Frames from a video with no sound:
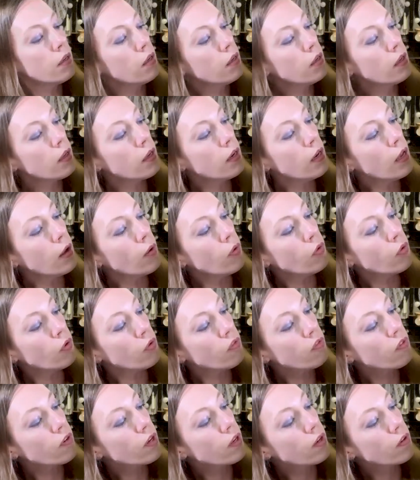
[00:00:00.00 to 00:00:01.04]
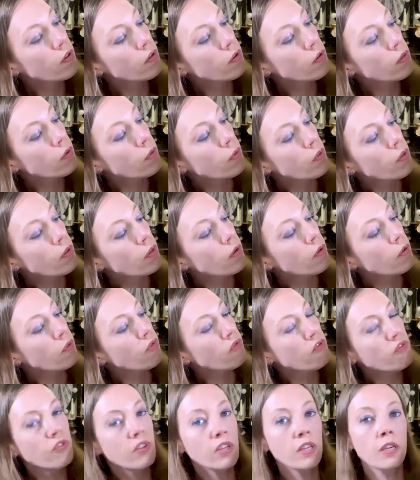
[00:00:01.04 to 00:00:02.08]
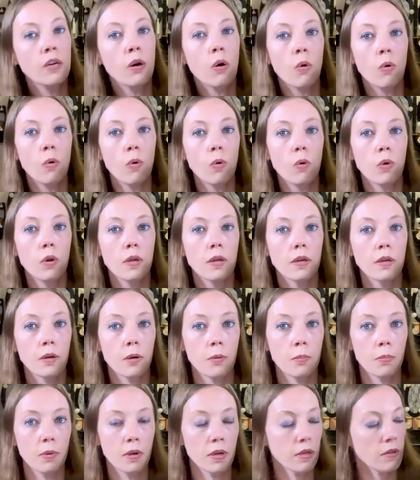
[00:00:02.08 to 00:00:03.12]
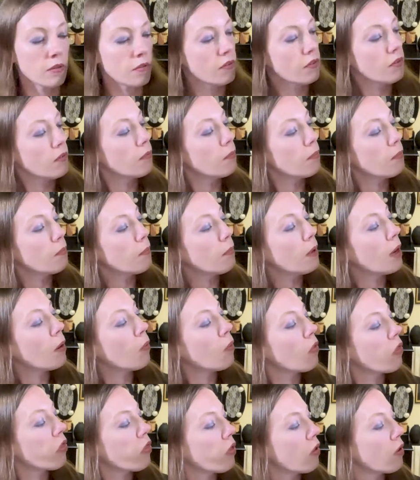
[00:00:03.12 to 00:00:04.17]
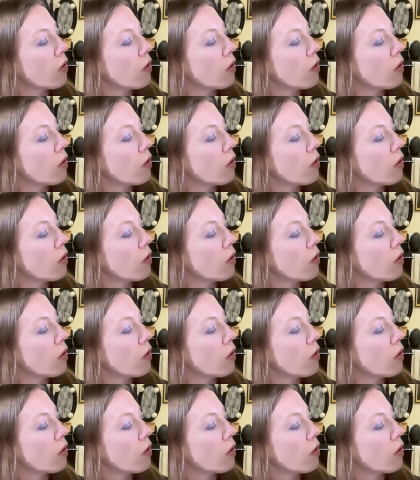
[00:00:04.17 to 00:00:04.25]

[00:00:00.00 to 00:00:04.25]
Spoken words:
And now don't forget to glue the little V hole up in its mouth.